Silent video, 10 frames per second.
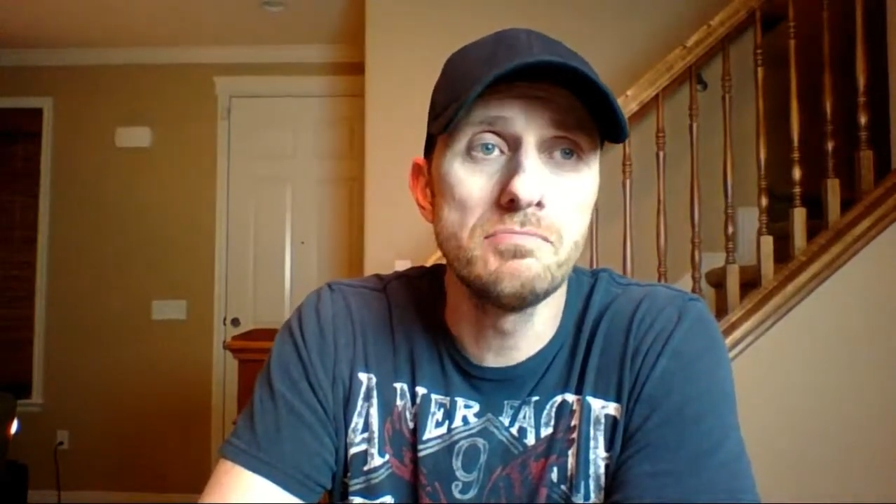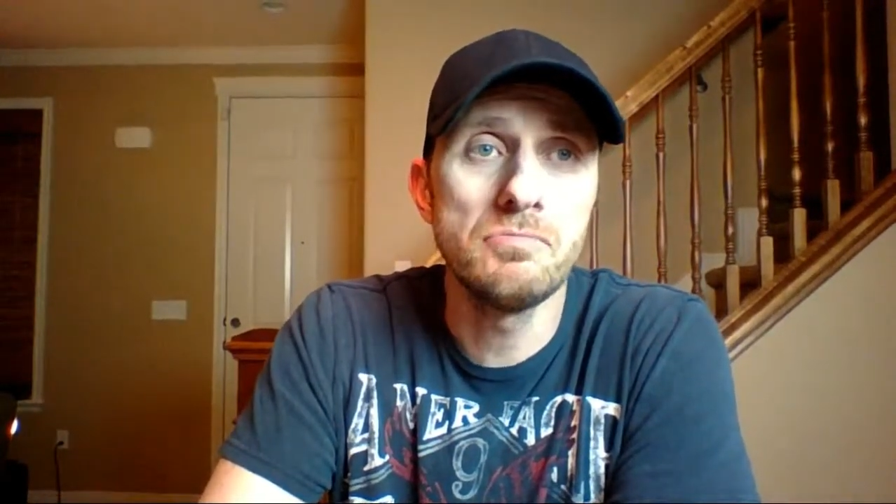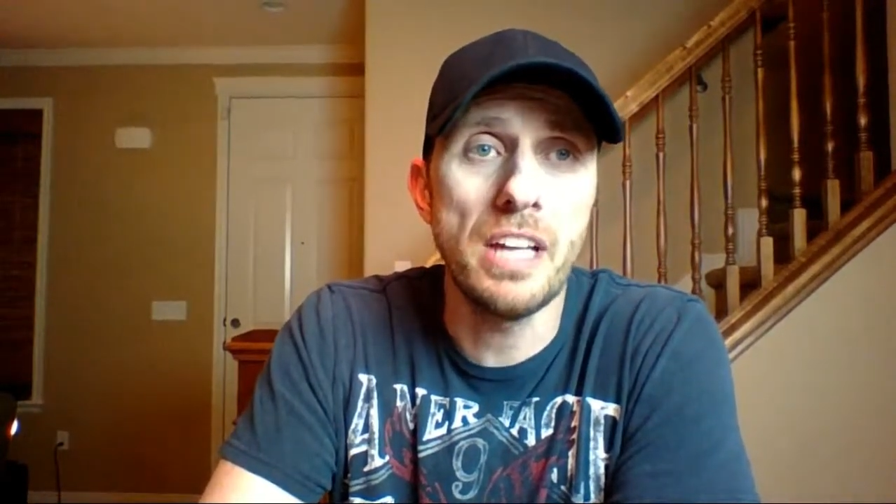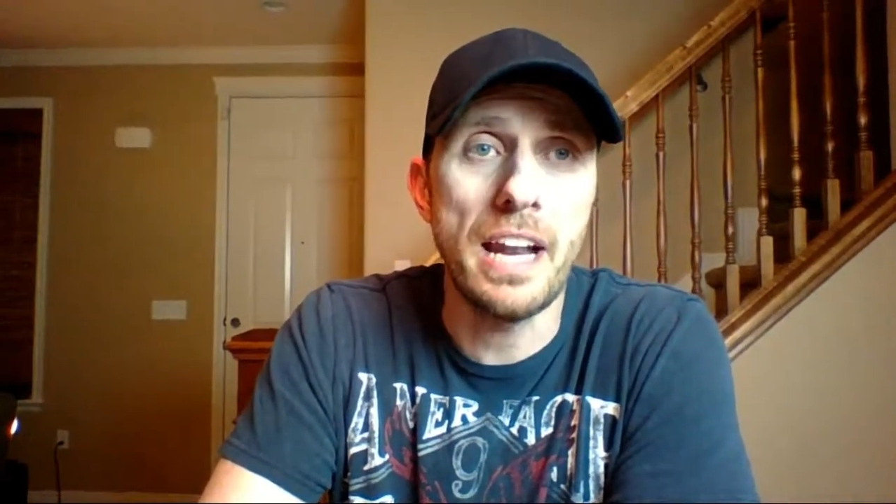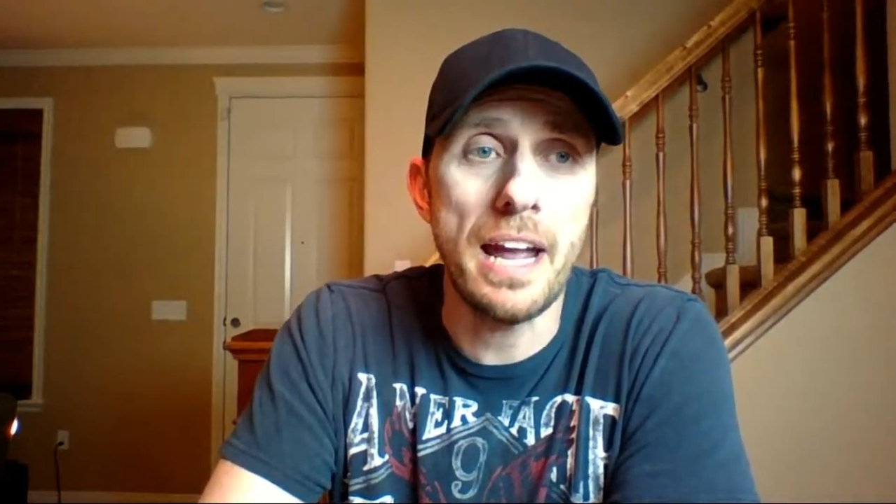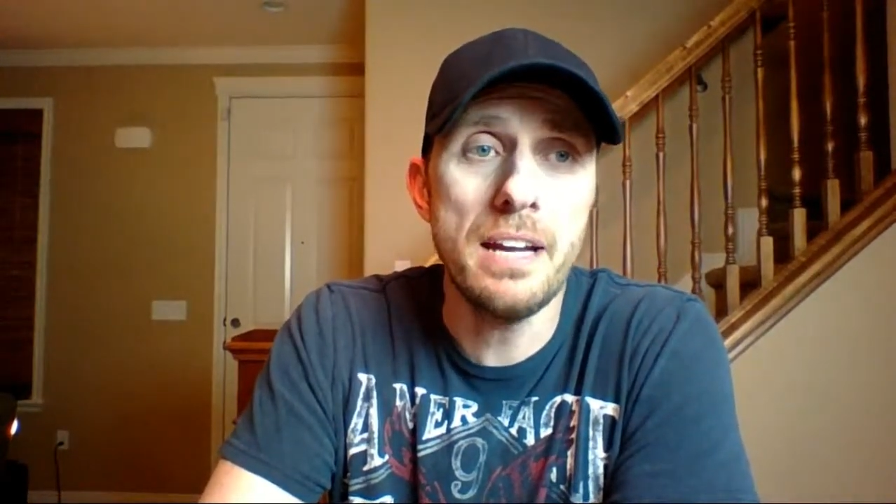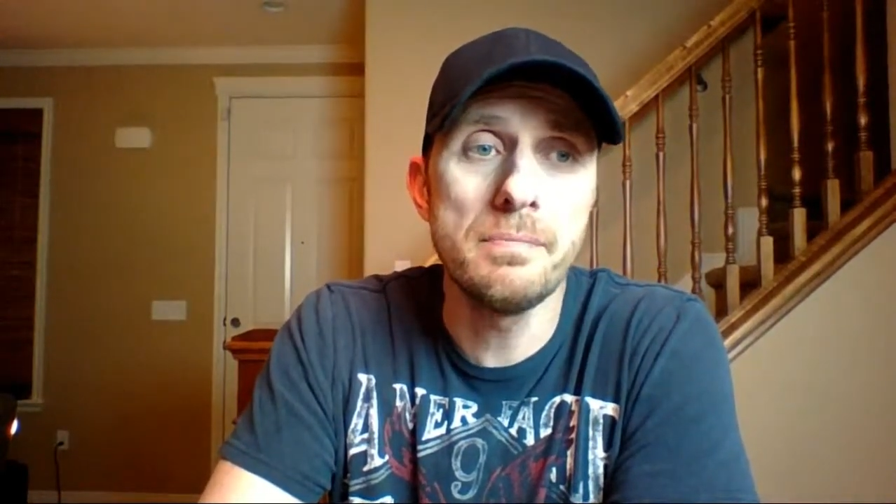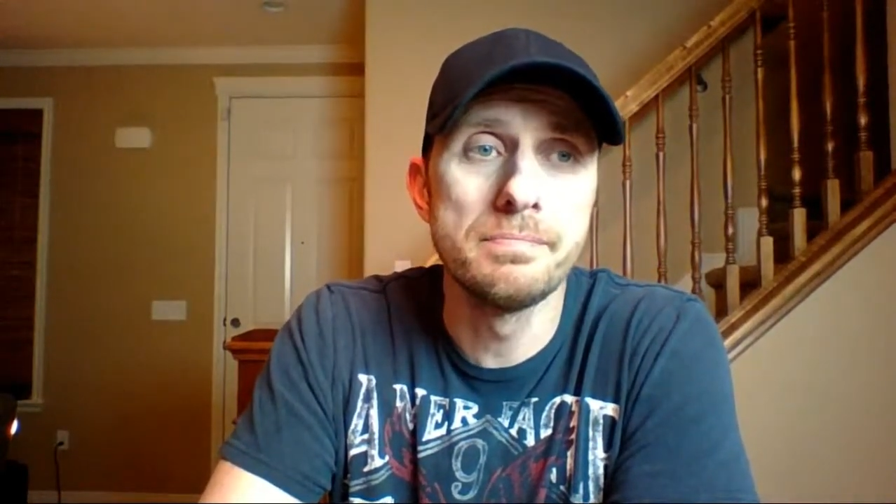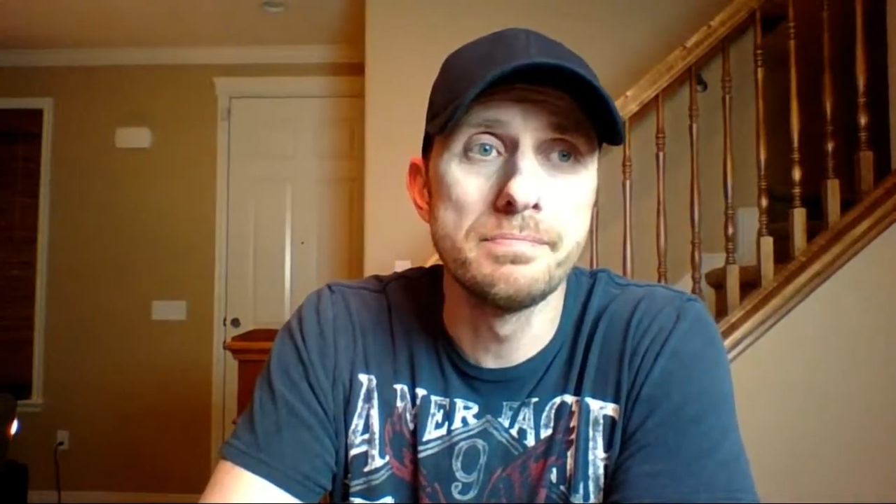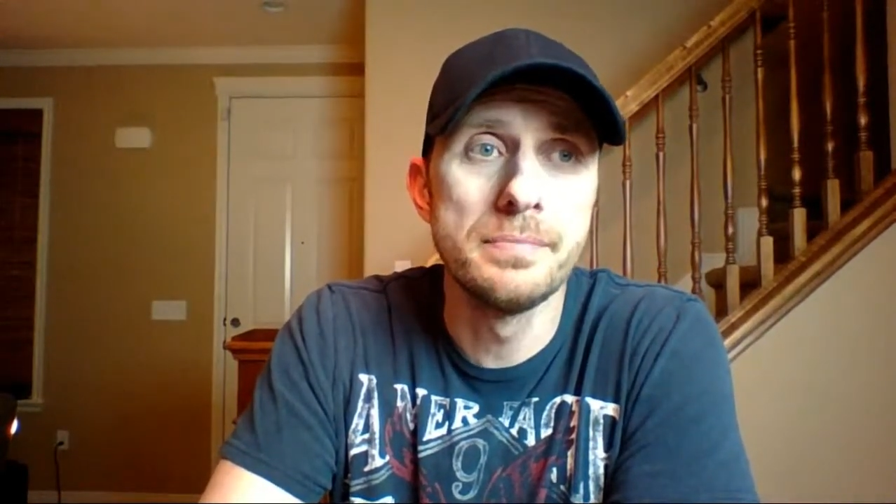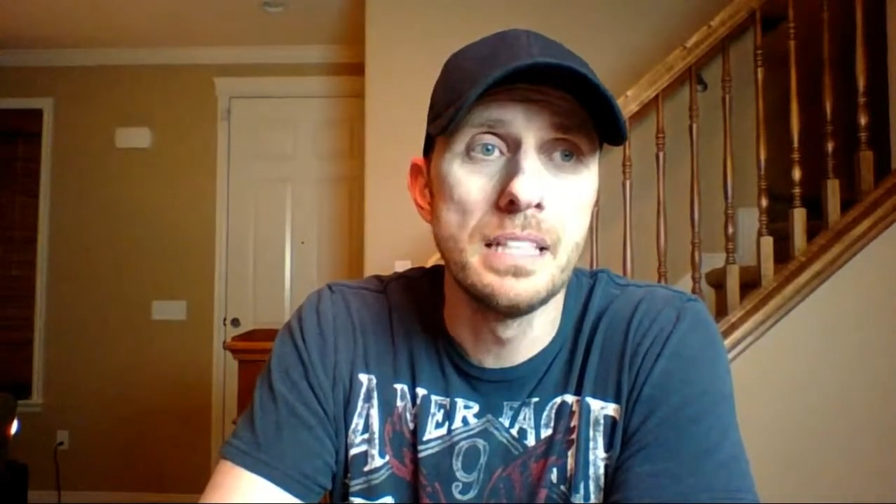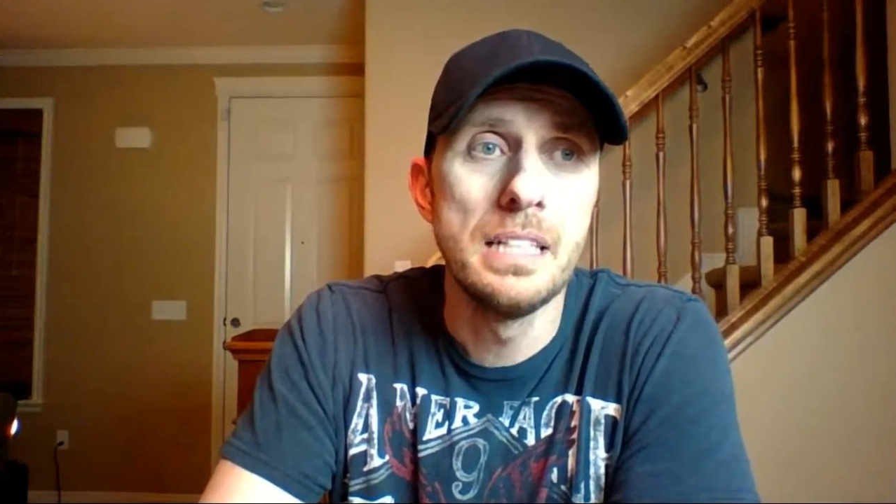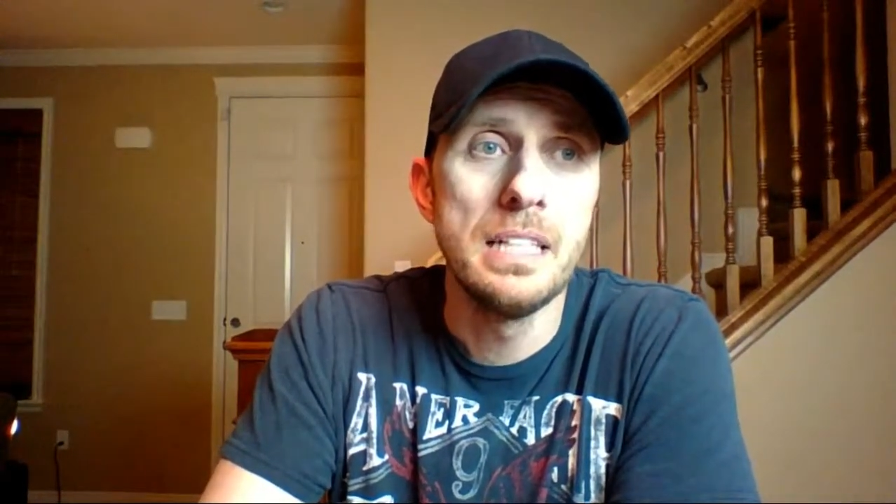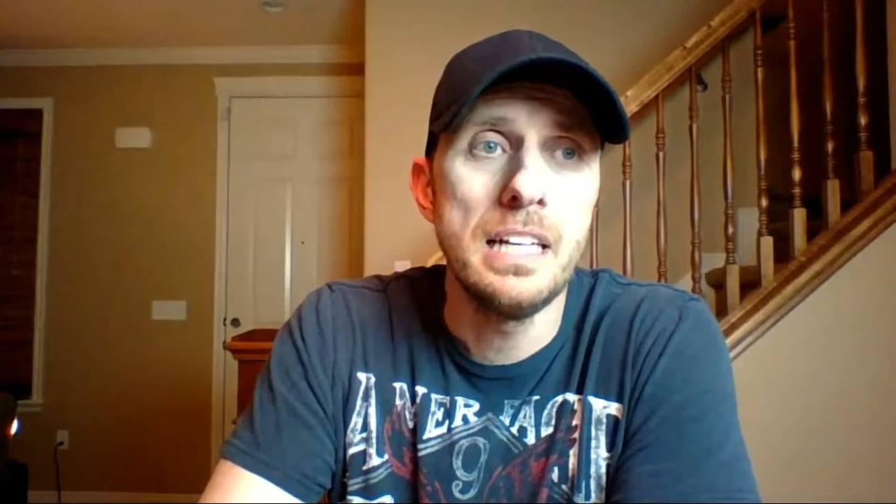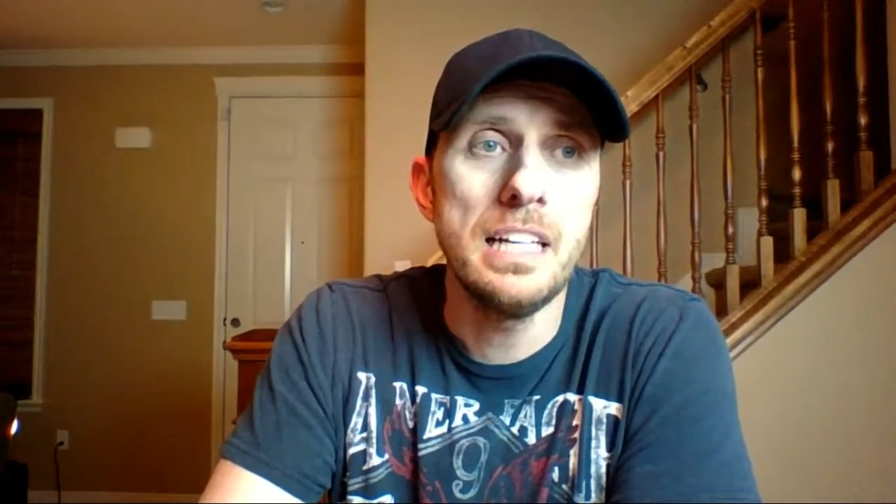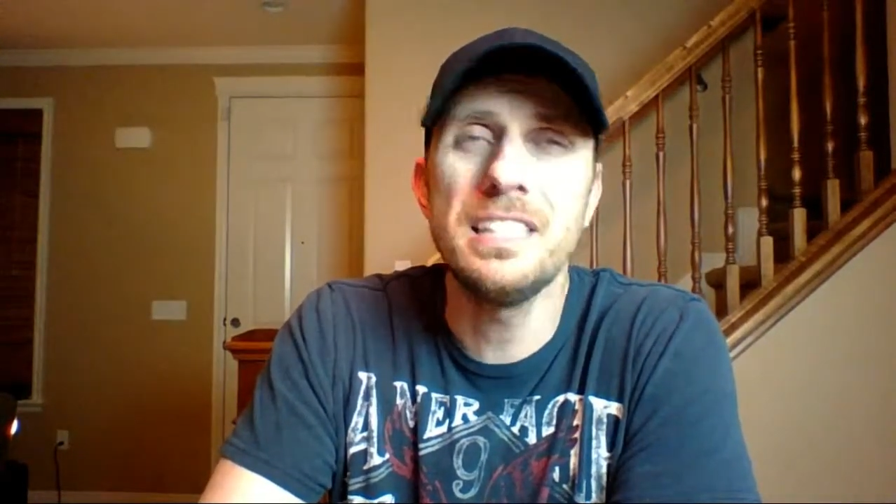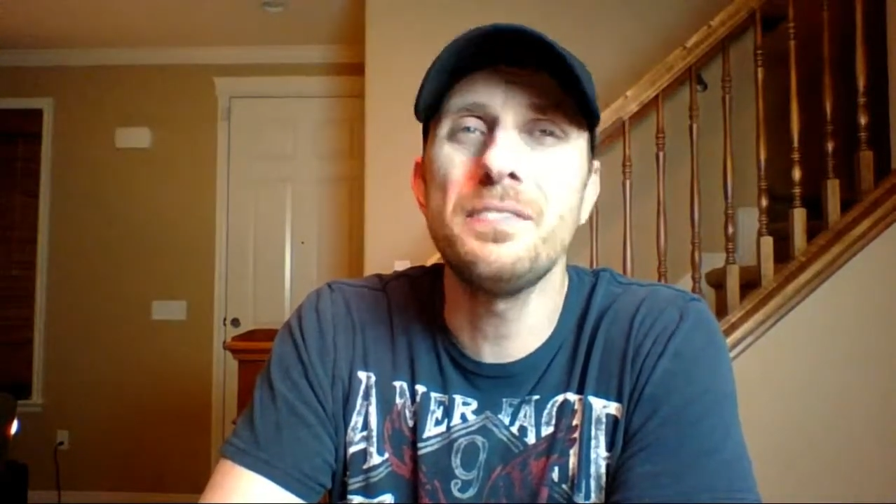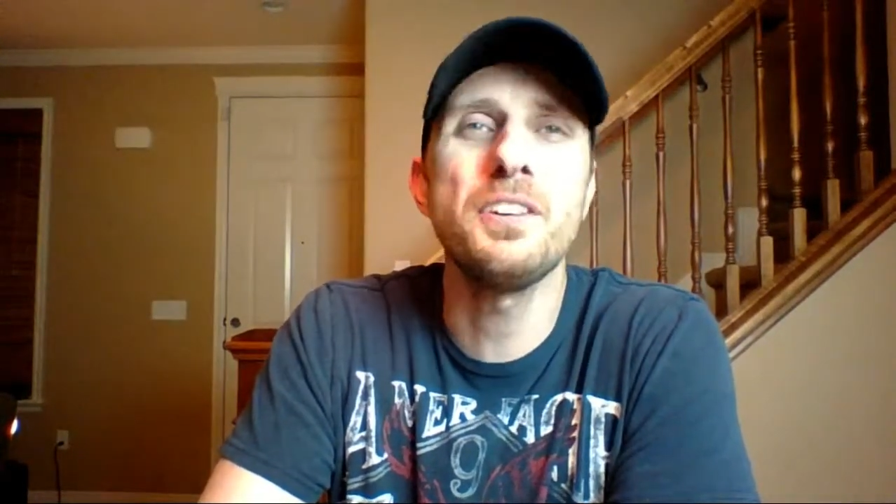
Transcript: today is if you're